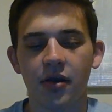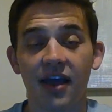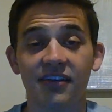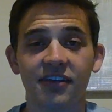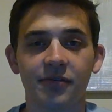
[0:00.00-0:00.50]

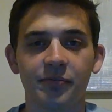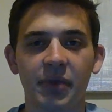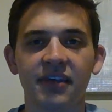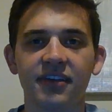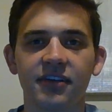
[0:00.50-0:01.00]
as is
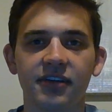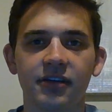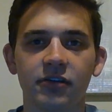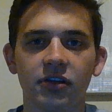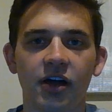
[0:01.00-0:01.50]

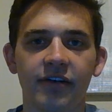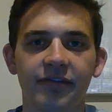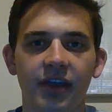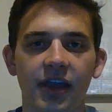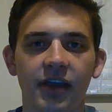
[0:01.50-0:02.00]
basically Love
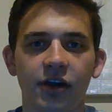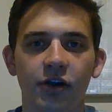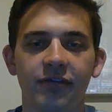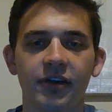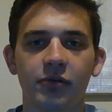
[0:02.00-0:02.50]
and
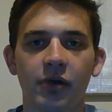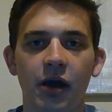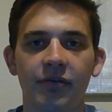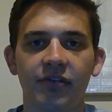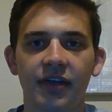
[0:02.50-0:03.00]
Irving were
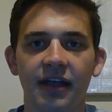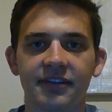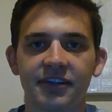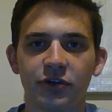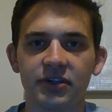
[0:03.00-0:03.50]
out for that
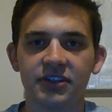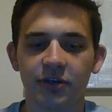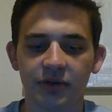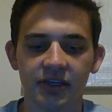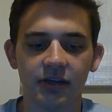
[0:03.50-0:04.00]
series,
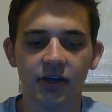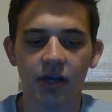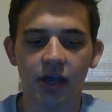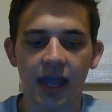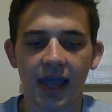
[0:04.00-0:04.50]
so he
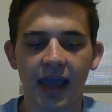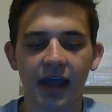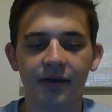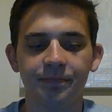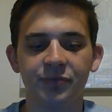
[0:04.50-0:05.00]

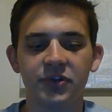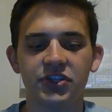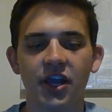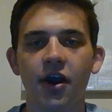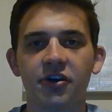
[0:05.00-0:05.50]
had
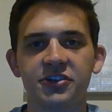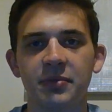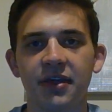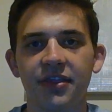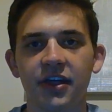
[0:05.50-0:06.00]
J.R.
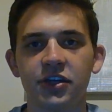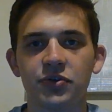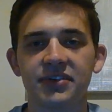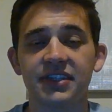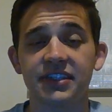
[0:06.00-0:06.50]
Smith and
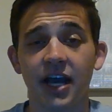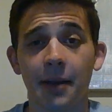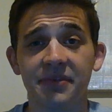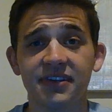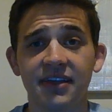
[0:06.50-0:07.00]
Tristan
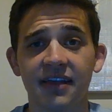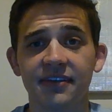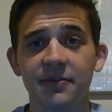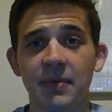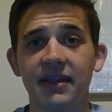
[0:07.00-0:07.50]
Thompson as
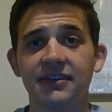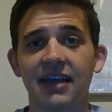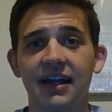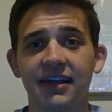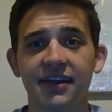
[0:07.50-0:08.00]
his main
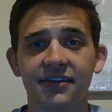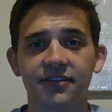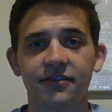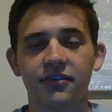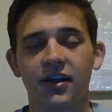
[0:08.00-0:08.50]

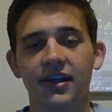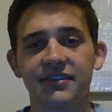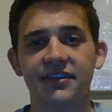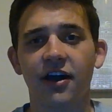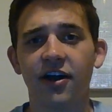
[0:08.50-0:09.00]
sidekicks
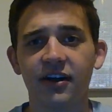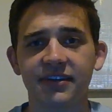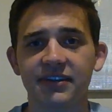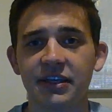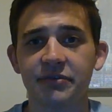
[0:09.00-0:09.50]
against the
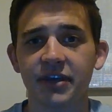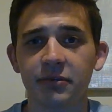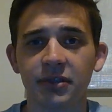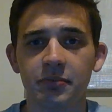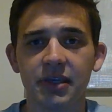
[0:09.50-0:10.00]
Hawks, and he was
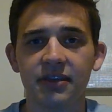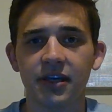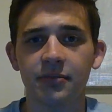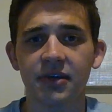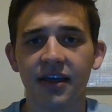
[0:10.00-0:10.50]
able to beat
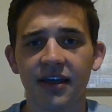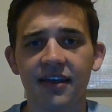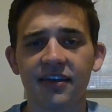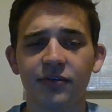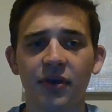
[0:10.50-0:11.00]
them.
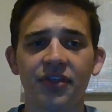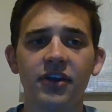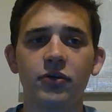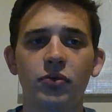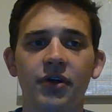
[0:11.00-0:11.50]
So I
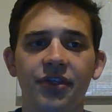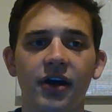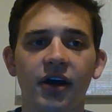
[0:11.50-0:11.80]
think with